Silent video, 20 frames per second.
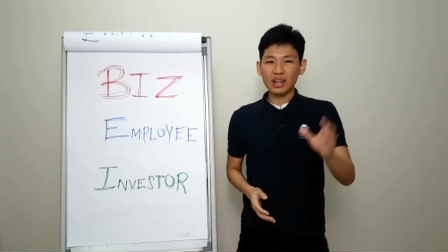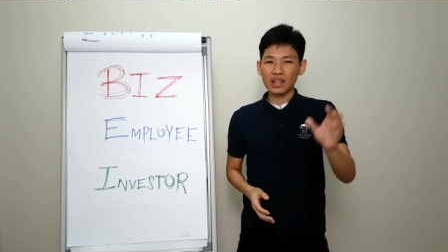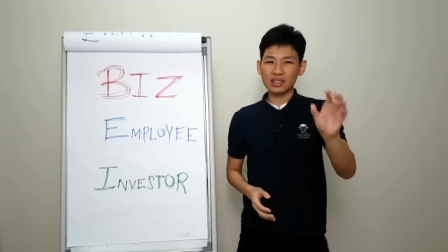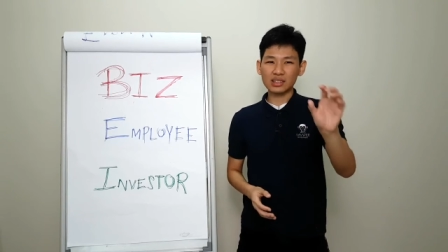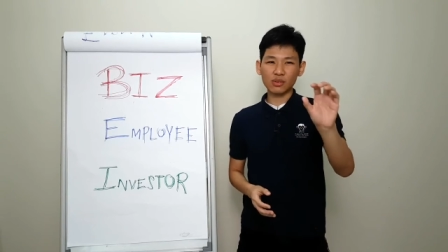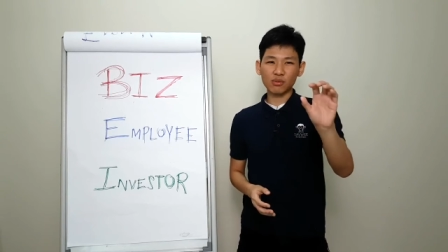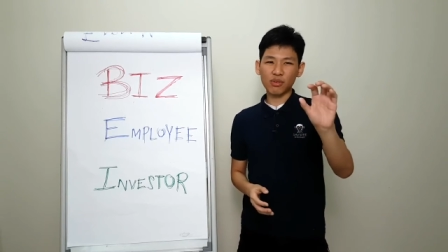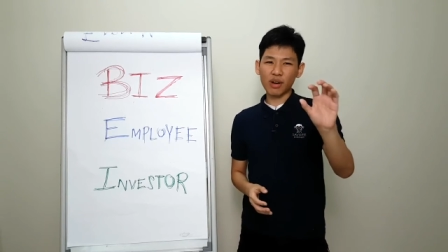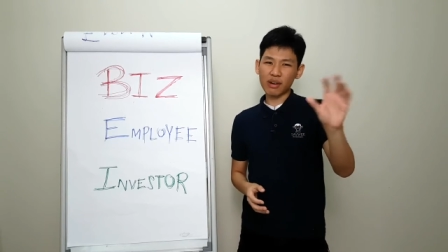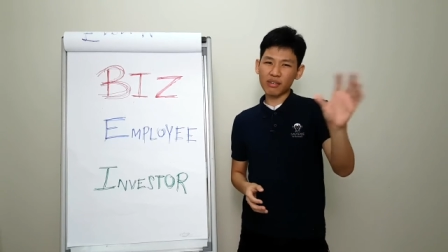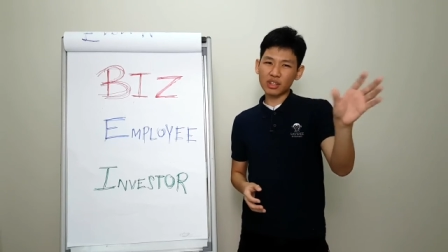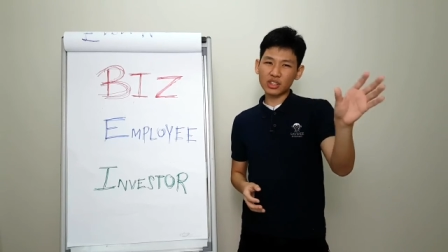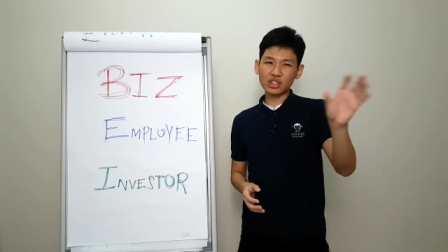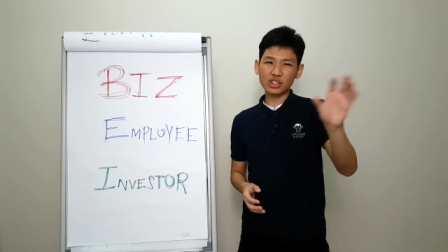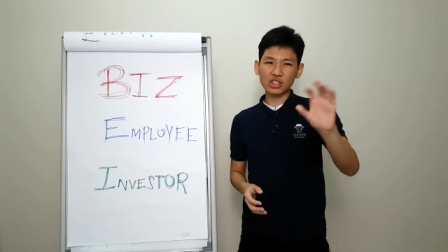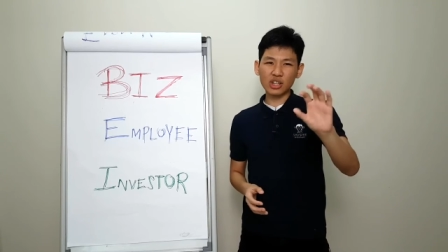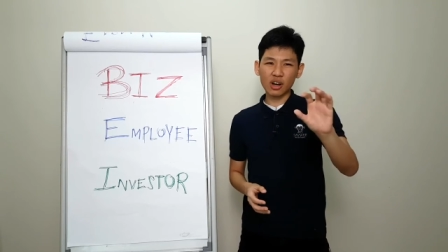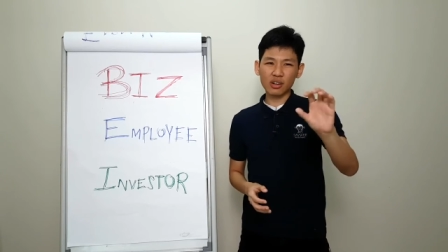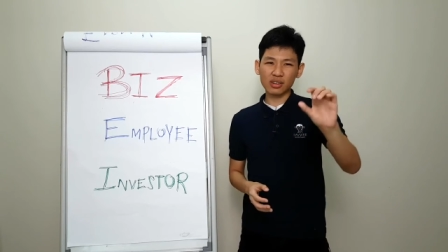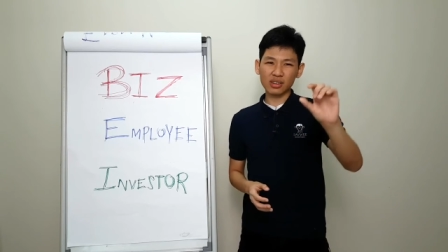It's a very
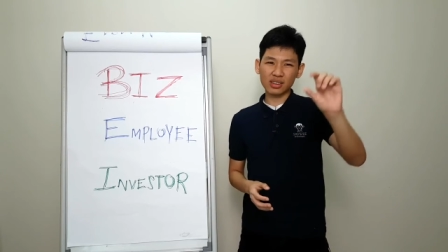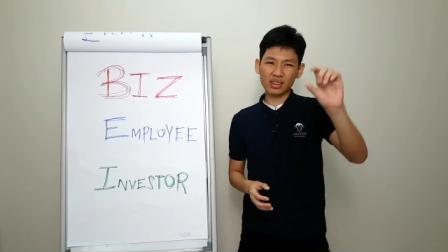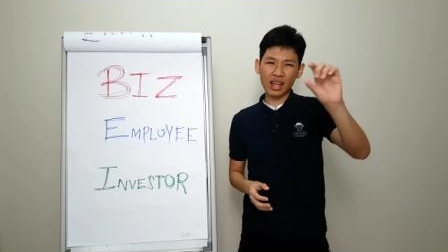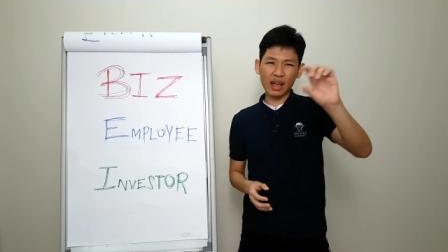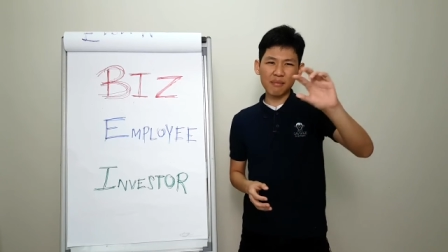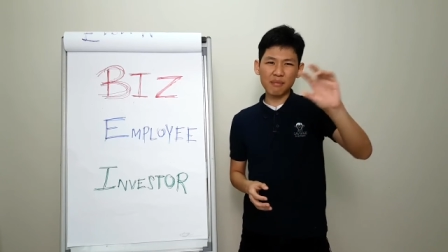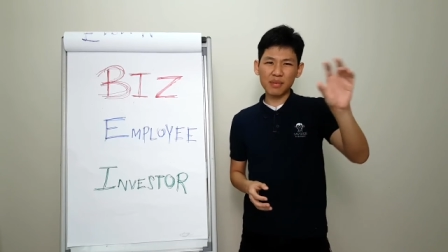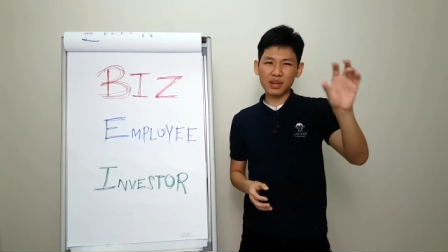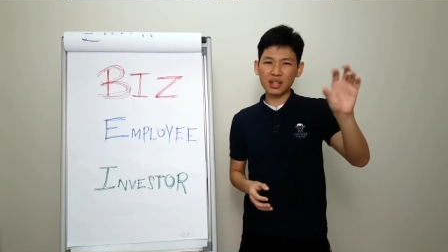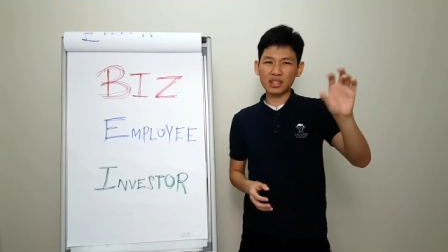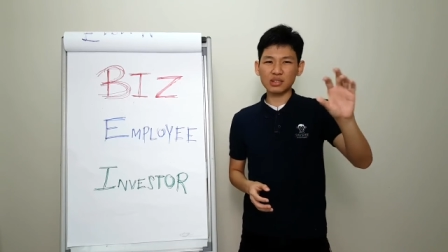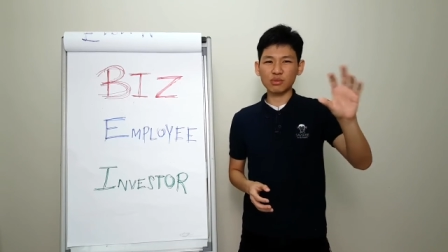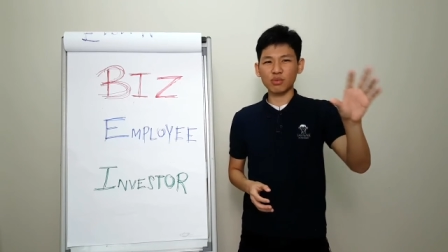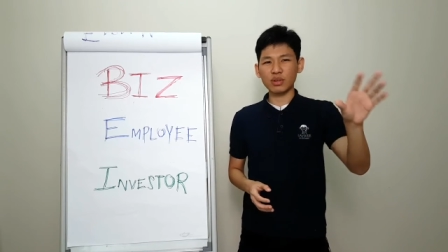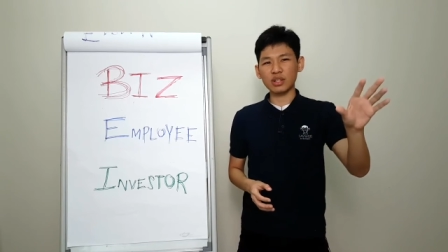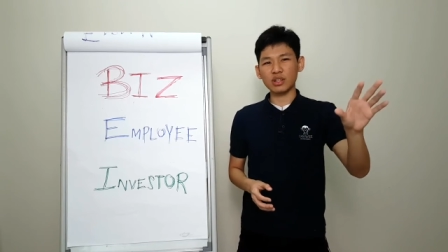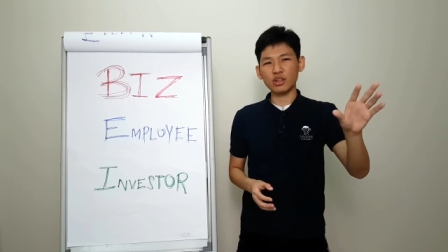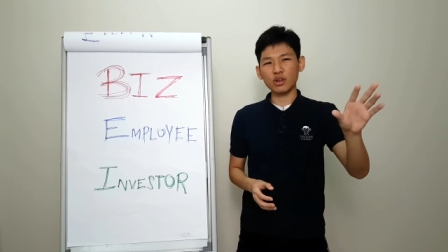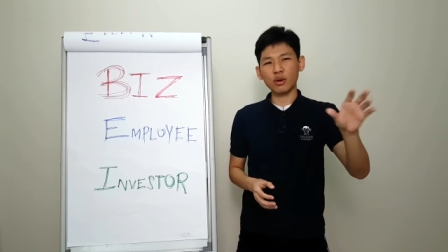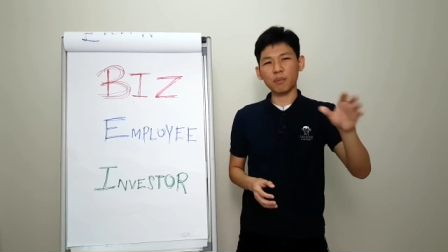short 10 minute
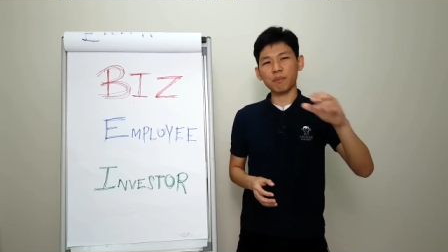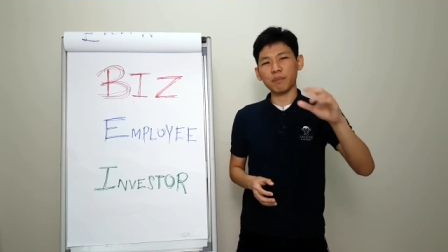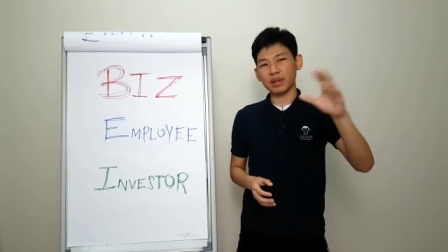video